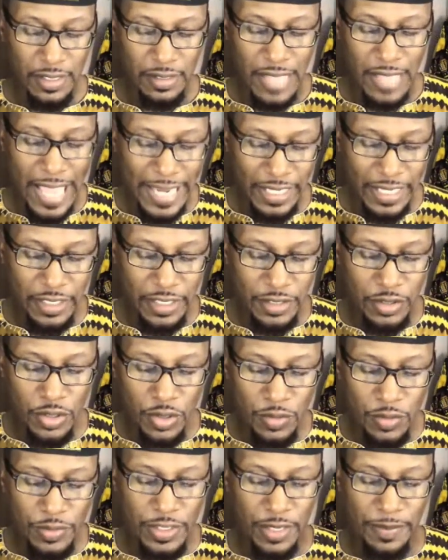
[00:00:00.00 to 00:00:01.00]
likely
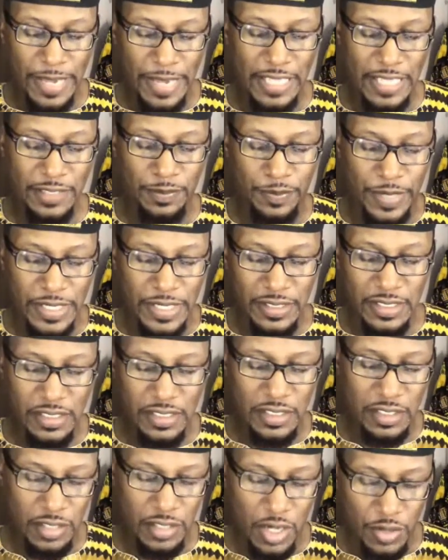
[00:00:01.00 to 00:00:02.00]
knew them as
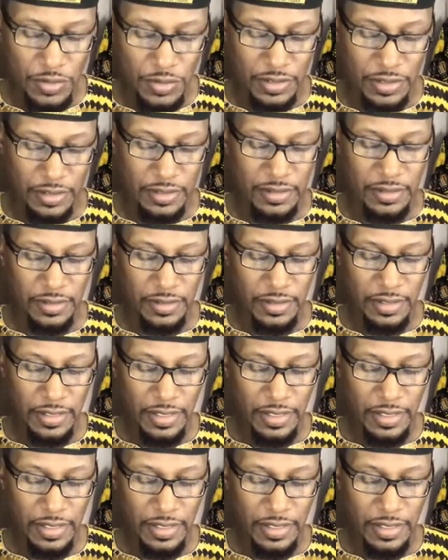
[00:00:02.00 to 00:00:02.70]
business associates.